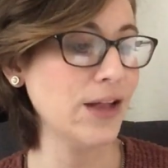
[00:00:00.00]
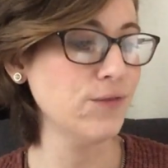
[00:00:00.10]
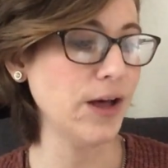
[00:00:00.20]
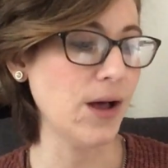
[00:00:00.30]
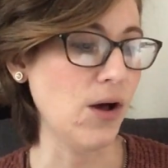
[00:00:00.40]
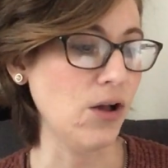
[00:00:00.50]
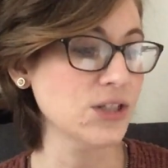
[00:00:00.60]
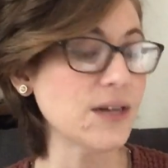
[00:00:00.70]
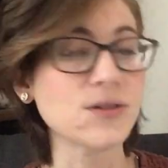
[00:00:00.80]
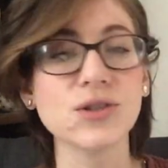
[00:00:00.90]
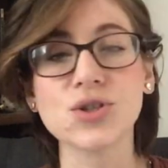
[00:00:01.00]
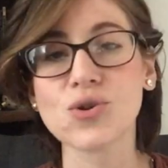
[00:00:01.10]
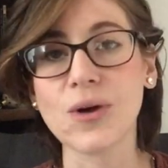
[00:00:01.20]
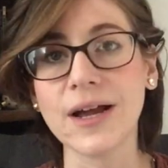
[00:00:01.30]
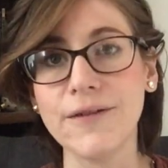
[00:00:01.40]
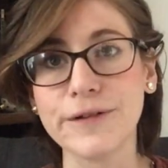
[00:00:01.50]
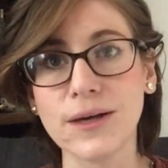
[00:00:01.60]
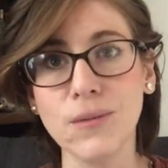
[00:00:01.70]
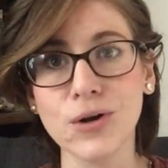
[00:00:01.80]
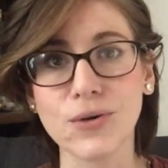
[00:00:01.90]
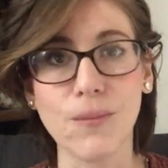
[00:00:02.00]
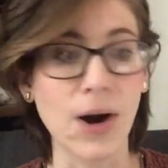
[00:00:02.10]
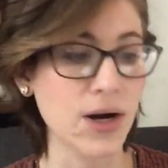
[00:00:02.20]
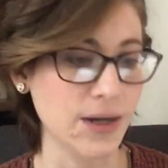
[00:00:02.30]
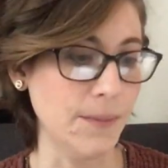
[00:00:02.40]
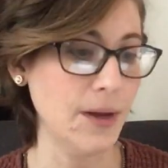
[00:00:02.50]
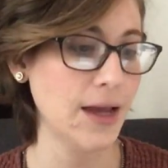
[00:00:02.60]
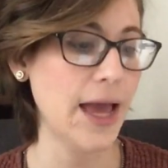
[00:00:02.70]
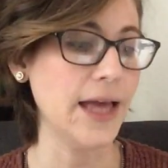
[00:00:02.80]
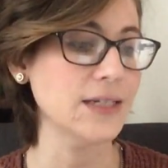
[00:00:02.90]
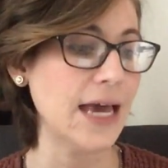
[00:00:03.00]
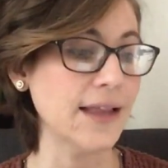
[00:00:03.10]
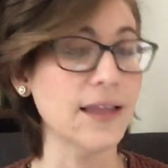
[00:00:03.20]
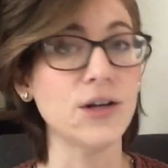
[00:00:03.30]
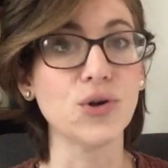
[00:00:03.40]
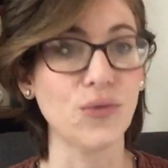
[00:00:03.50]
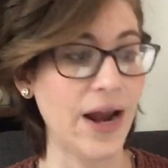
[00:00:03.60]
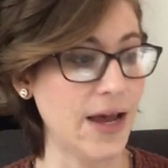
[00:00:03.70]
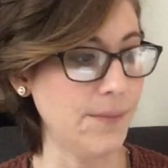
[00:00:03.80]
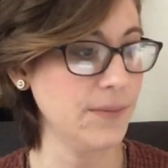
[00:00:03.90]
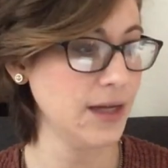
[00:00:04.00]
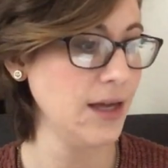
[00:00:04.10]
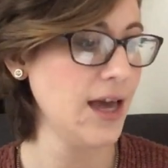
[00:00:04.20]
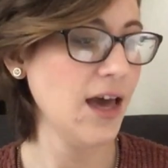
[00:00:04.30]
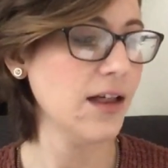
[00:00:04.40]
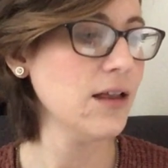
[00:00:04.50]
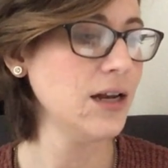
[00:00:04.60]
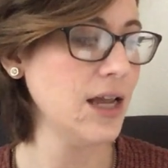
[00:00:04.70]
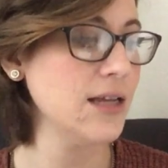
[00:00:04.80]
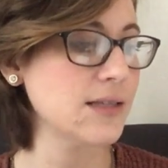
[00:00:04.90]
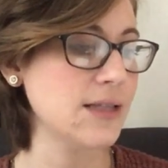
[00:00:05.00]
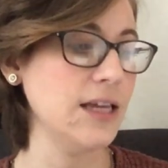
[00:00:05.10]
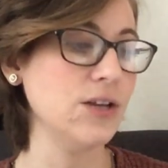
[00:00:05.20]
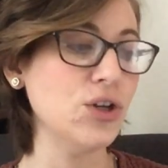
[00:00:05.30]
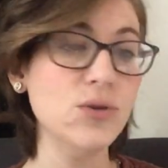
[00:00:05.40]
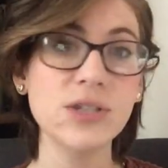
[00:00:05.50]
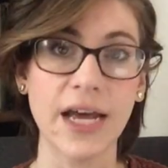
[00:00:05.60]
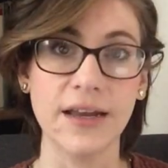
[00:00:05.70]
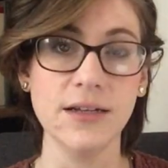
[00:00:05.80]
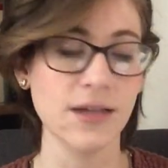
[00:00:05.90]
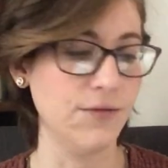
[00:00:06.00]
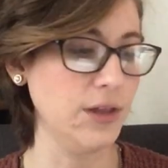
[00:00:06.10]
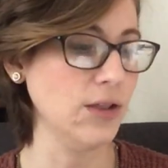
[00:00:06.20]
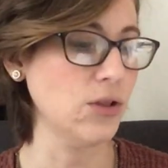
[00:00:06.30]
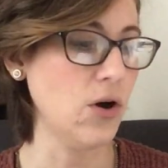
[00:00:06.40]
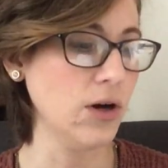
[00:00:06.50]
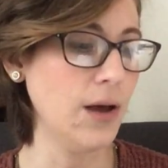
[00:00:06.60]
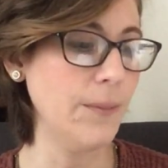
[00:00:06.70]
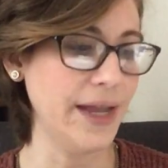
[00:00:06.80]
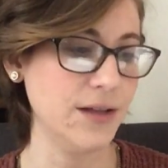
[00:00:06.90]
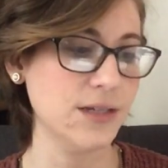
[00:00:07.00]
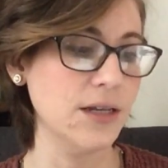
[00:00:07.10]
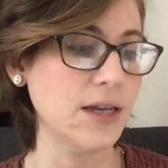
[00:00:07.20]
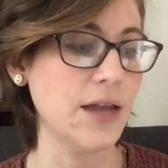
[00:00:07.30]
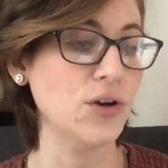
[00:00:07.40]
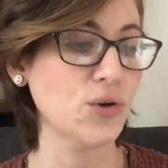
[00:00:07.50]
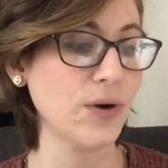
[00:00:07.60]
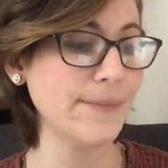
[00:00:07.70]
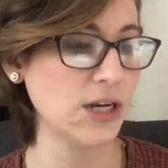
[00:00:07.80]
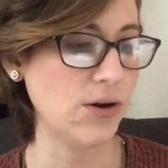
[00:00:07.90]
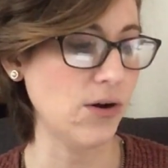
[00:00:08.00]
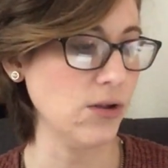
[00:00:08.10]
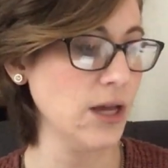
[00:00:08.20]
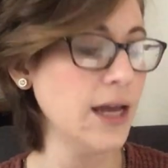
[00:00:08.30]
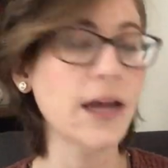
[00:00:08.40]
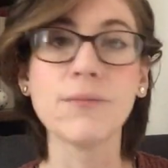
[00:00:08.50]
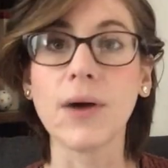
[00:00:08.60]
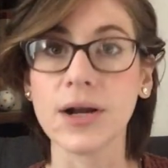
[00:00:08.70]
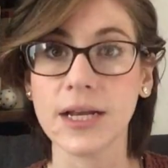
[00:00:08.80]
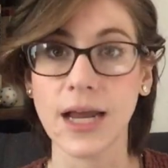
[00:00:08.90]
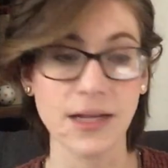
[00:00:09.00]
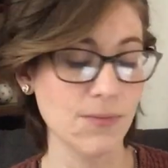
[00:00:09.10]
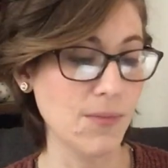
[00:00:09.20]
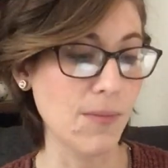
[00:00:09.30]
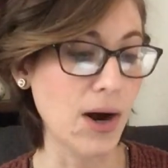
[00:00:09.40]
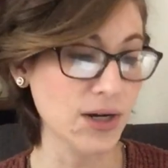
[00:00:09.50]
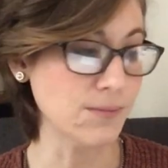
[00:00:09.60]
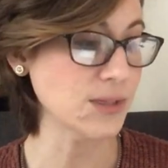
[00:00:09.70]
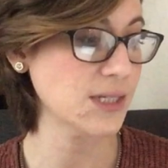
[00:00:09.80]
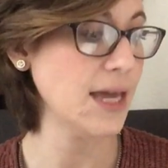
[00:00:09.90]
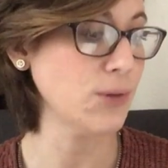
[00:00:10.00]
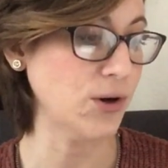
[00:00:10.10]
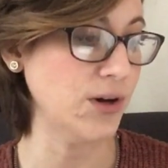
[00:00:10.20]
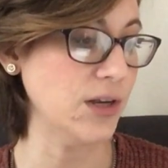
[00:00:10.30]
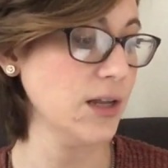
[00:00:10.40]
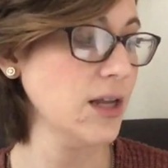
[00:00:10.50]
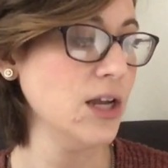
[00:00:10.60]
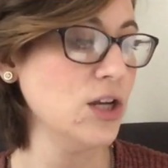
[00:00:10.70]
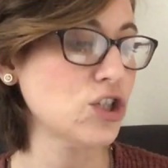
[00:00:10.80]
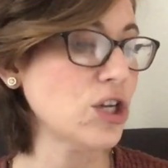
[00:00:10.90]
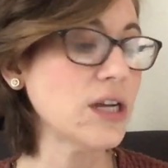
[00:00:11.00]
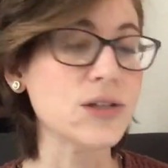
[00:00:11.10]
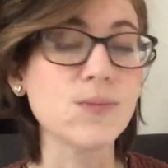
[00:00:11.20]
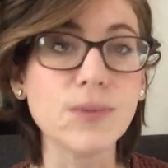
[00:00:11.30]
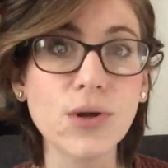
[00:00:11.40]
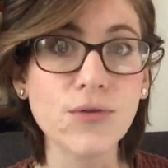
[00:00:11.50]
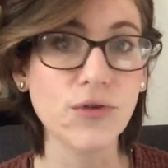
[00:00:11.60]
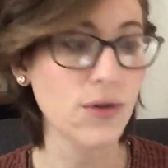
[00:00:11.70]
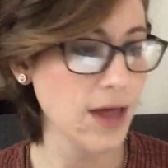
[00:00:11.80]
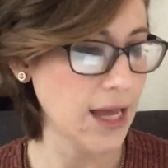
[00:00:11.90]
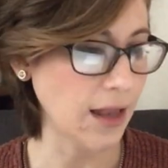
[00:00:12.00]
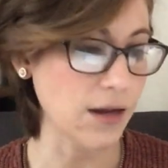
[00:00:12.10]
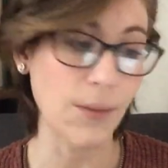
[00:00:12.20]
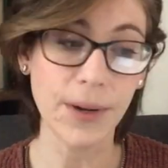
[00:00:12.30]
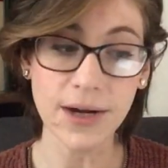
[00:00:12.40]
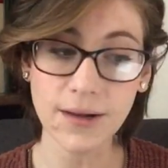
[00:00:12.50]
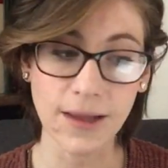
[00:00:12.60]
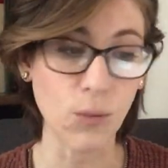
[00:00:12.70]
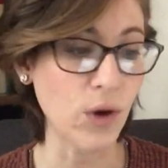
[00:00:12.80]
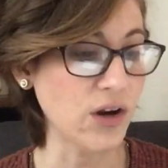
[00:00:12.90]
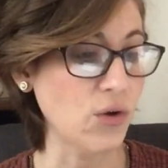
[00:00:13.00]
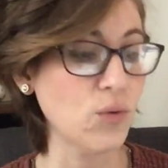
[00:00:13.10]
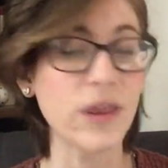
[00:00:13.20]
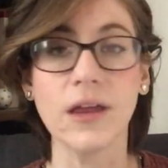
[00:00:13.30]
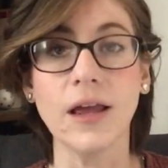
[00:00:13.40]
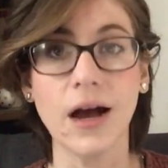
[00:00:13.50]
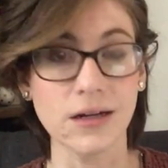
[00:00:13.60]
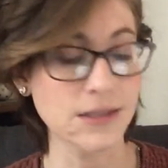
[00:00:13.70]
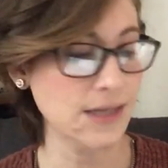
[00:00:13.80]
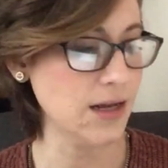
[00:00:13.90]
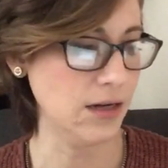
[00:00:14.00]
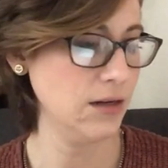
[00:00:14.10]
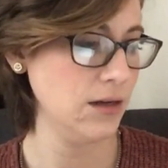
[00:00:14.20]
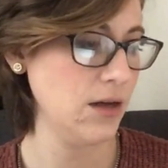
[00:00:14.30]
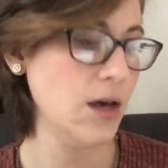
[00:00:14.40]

Wildfell Hall tells the story of Gilbert Markham and Helen Graham. Helen is the new tenant of the long abandoned and decrepit hall in Market, Markham's neighborhood. She is beautiful and apparently widowed with a young son.